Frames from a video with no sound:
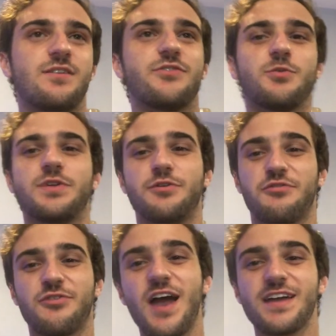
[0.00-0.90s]
so when you're
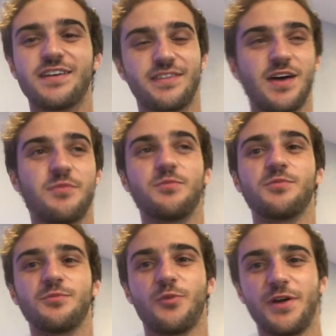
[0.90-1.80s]
fragging them,
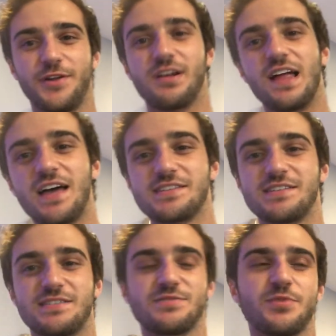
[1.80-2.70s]
wear your
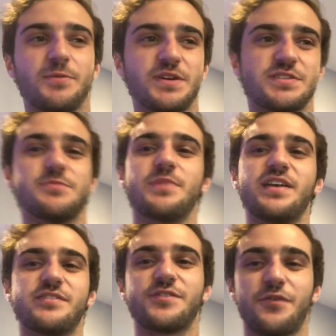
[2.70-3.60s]
glasses is pretty much the
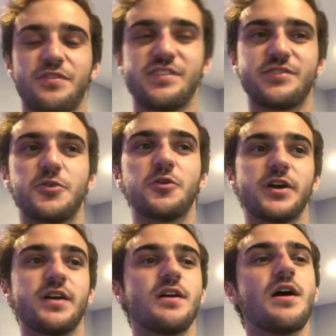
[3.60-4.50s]
basis of the
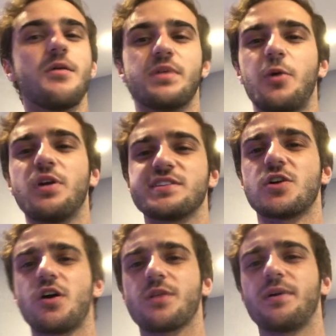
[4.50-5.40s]
story. But I want to
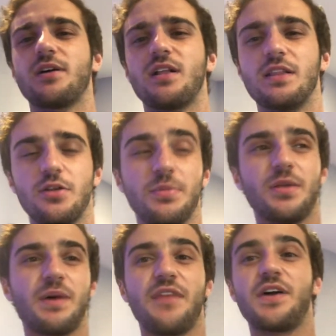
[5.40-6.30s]
talk about a little
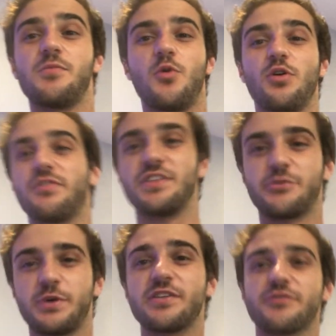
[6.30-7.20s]
bit about that more for
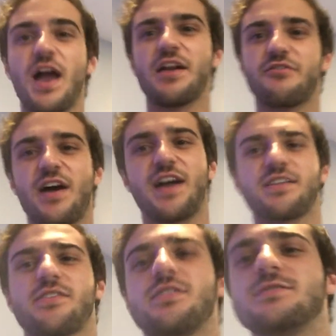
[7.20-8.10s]
this week's frag
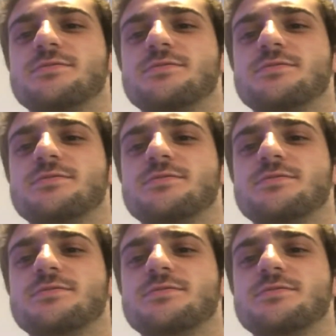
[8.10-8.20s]
fact.